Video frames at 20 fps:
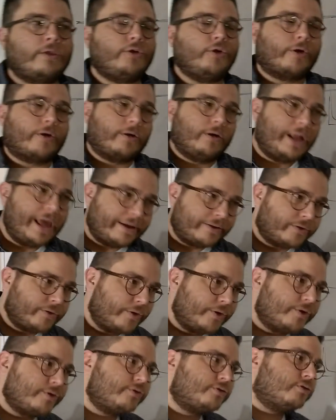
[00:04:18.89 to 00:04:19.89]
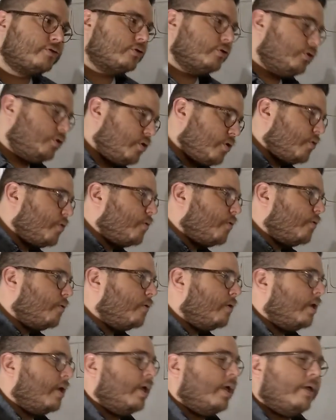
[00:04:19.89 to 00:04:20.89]
your collectors,
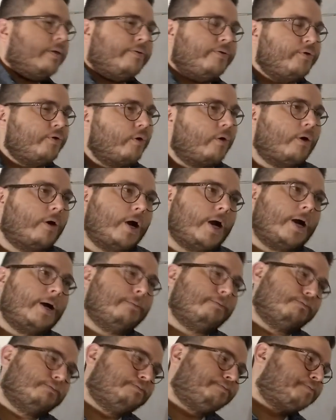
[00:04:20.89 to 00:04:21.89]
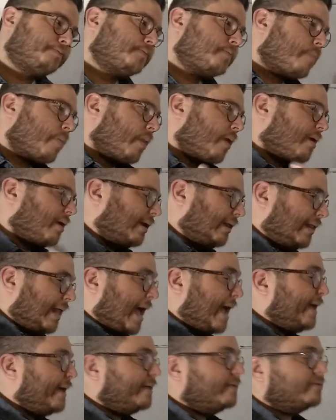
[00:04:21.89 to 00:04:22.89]
you, your
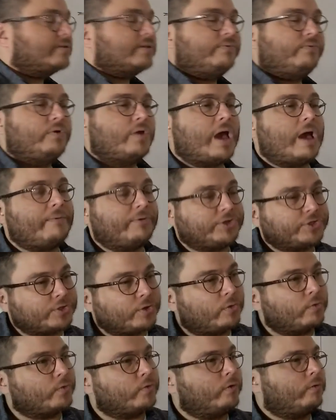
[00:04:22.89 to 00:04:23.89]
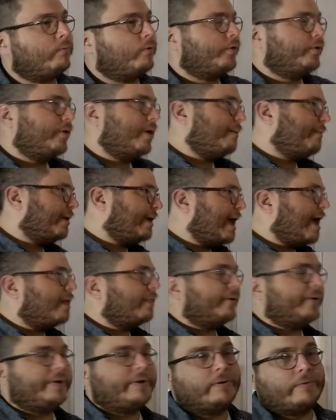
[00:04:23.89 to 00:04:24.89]
clients, if you have a showroom or you have a
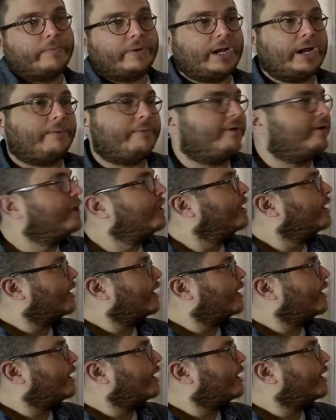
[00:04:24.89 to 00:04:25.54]
gallery or whatever,